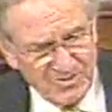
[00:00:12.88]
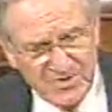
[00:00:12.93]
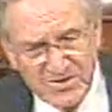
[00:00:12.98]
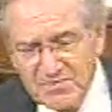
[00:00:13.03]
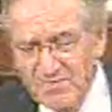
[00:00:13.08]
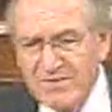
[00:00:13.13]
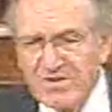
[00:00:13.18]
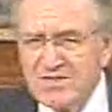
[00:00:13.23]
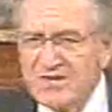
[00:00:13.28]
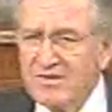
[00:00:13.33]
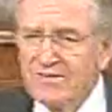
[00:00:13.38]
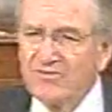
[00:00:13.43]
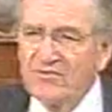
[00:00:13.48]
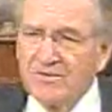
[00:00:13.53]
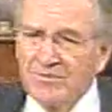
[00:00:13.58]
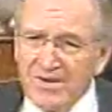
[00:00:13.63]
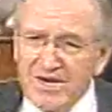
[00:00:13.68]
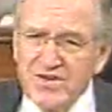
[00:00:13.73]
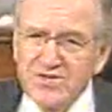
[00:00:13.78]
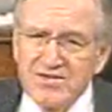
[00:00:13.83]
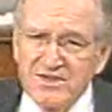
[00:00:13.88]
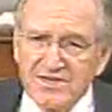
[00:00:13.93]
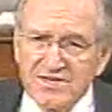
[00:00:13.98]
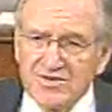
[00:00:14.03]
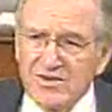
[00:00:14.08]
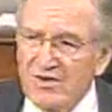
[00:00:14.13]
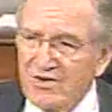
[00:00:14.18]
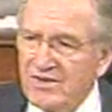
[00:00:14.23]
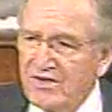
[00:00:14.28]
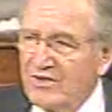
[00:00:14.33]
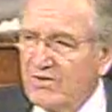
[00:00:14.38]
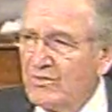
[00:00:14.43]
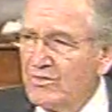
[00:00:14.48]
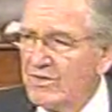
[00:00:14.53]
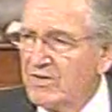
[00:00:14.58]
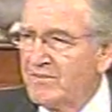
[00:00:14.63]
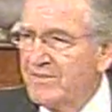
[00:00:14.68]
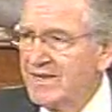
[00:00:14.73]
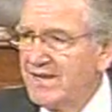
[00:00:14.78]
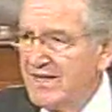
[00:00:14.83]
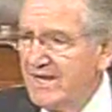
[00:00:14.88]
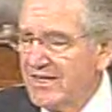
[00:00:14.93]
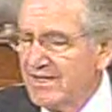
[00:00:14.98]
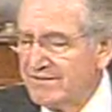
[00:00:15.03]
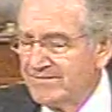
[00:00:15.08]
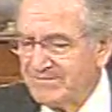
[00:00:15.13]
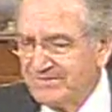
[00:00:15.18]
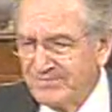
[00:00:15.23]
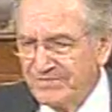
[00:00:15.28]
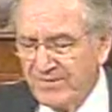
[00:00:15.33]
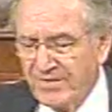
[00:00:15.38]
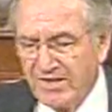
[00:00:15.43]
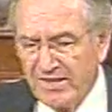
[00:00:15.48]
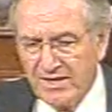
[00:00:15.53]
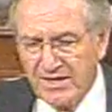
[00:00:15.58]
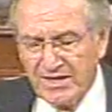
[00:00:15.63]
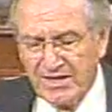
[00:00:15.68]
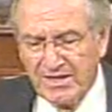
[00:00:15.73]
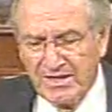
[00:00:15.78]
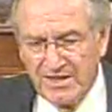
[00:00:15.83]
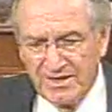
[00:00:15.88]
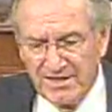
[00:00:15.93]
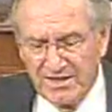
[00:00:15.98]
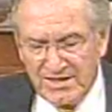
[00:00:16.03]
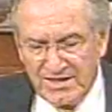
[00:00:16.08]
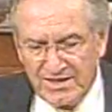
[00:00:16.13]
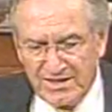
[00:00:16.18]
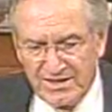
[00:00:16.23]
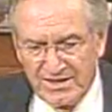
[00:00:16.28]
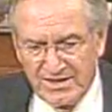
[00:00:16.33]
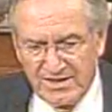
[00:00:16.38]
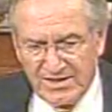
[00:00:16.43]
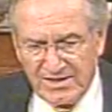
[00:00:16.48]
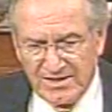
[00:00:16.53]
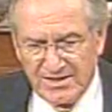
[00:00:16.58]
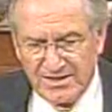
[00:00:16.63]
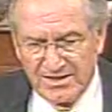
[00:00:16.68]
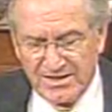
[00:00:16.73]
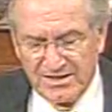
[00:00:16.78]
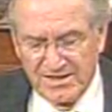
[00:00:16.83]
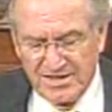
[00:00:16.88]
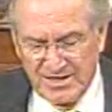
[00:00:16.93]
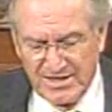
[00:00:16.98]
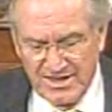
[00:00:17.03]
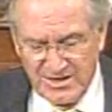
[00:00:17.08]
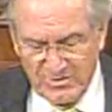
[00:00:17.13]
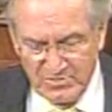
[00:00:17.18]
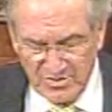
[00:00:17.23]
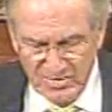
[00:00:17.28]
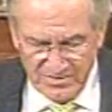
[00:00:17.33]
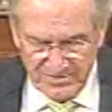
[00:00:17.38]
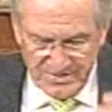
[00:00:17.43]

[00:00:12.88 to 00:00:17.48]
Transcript: misinformation, it's hard to know where to begin. I would